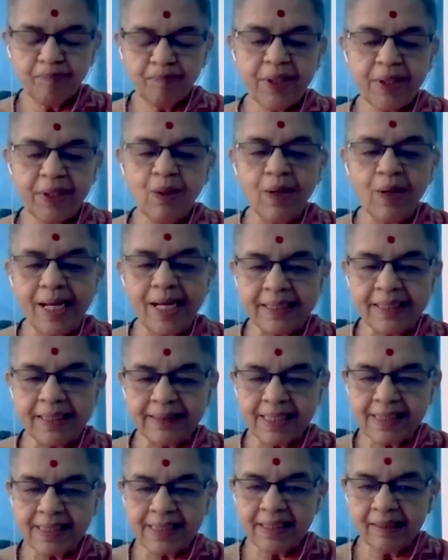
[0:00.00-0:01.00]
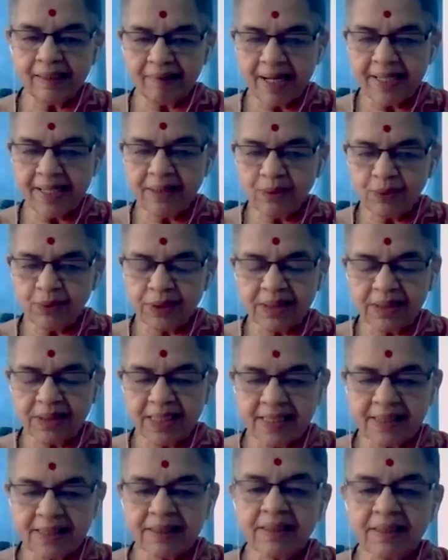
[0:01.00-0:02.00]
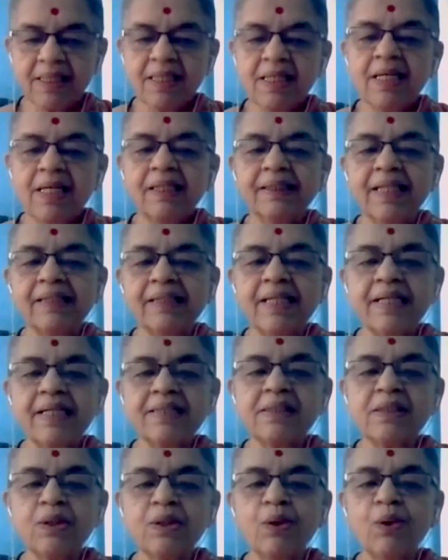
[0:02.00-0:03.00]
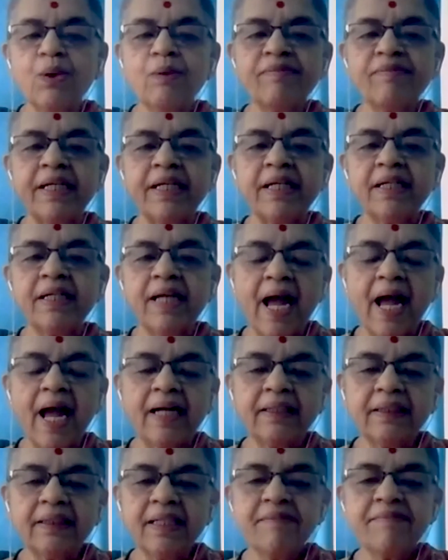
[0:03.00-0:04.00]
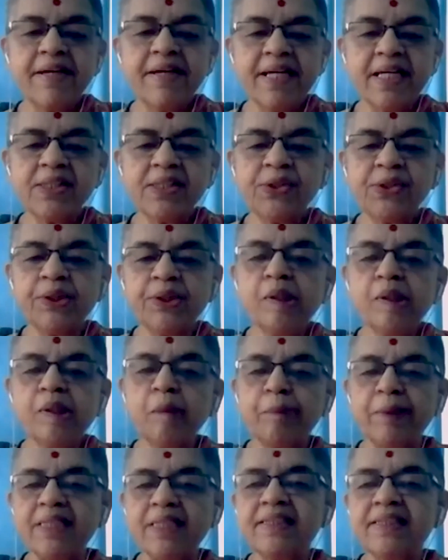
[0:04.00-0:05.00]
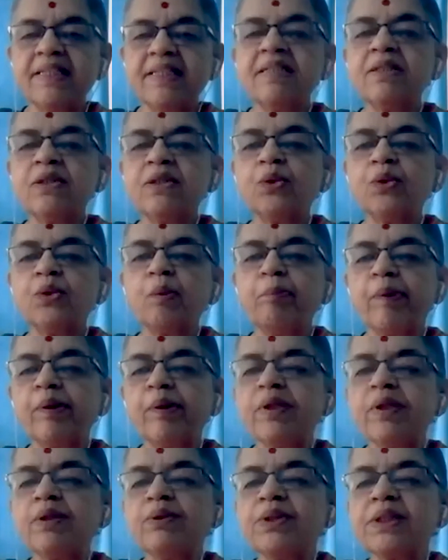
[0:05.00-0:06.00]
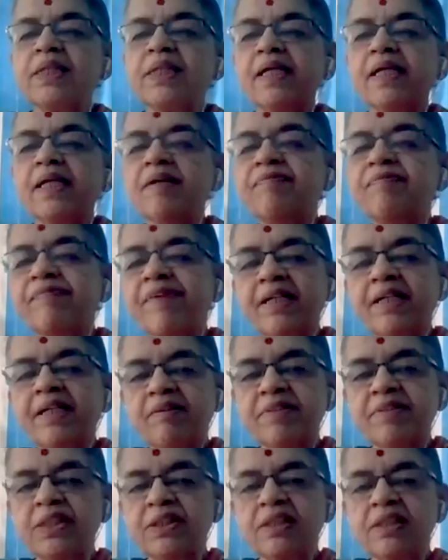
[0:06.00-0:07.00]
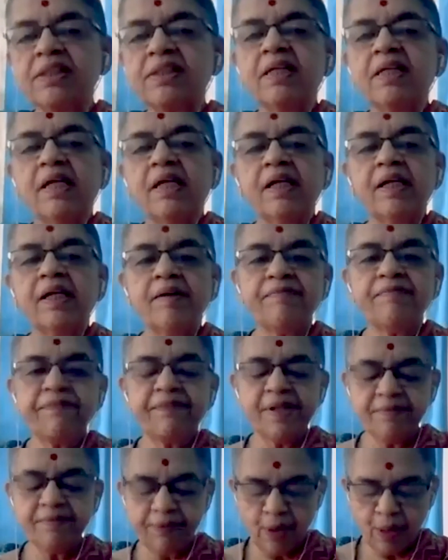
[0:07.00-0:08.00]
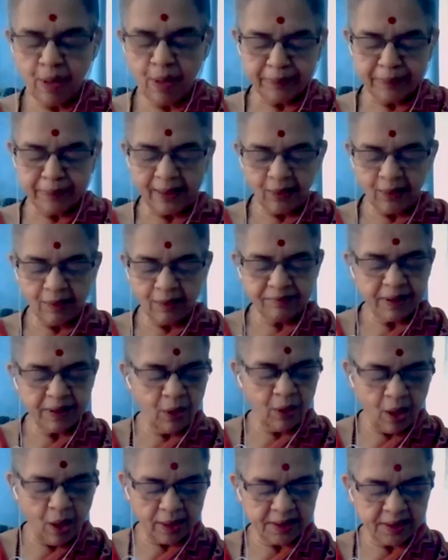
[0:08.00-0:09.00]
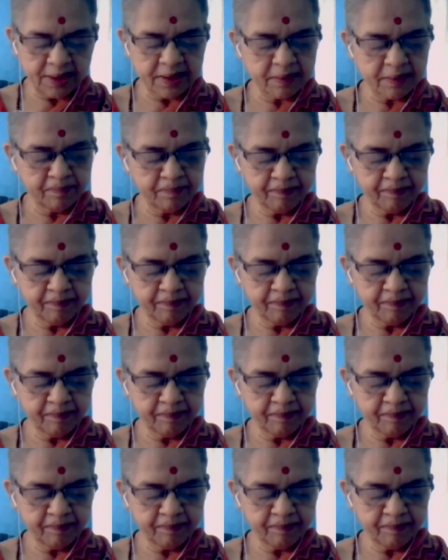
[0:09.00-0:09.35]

the Lokayatas are trying to suggest that there is no very active agent present to produce the effect which is different from that of the cause.